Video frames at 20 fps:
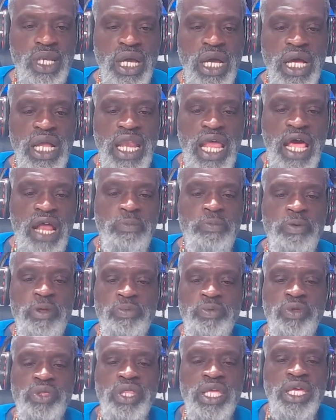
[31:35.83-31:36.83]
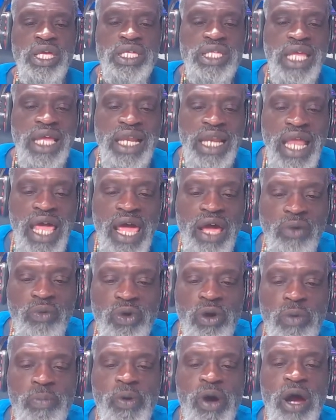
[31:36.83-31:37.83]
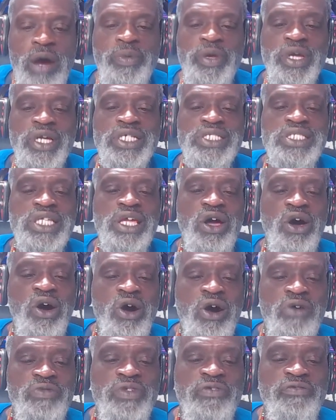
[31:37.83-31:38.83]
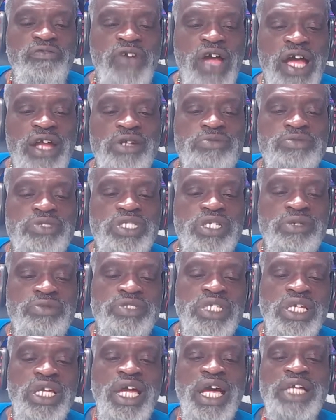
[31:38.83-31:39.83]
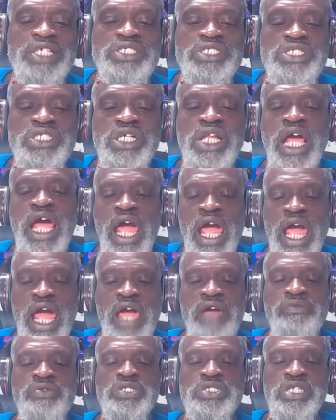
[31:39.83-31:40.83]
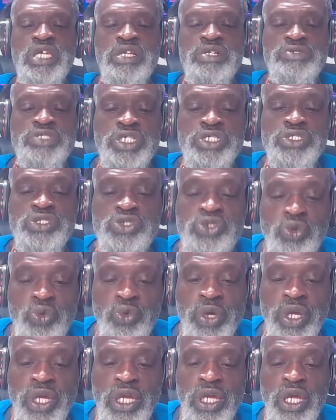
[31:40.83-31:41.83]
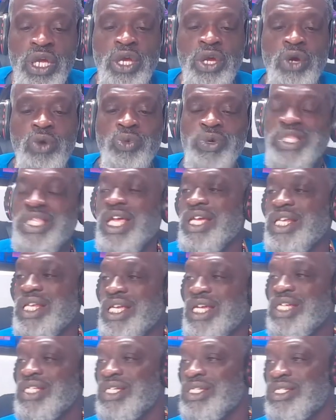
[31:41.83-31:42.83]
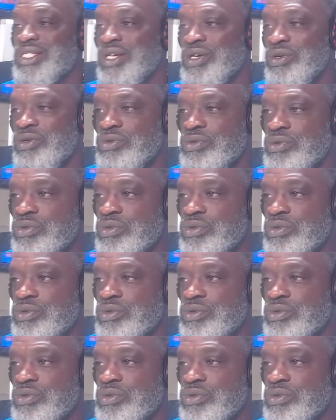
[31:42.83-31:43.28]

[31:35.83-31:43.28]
A lot of people think they lack willpower because they often find themselves saying, I should have, instead of just doing what they need to do.